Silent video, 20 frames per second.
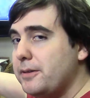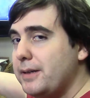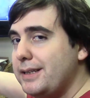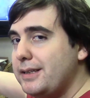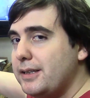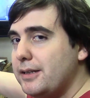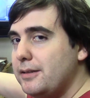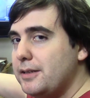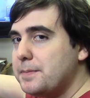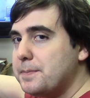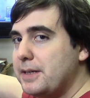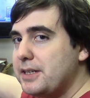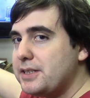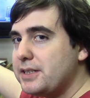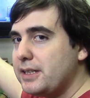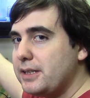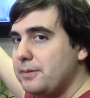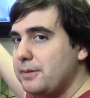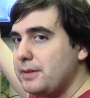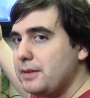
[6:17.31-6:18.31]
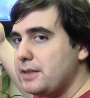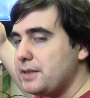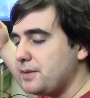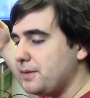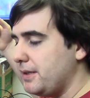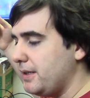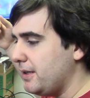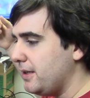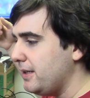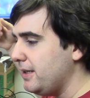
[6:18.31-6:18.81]
great though, especially with the
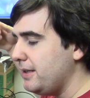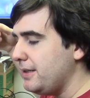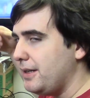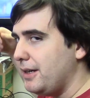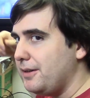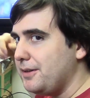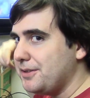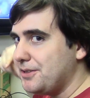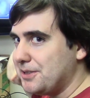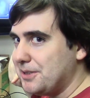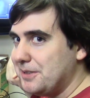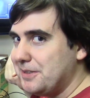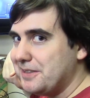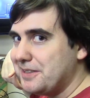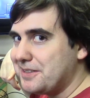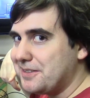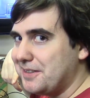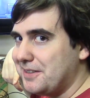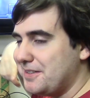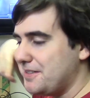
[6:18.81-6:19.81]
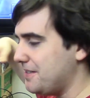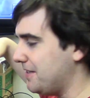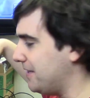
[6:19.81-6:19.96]
screen on it. I'll show you the screen in a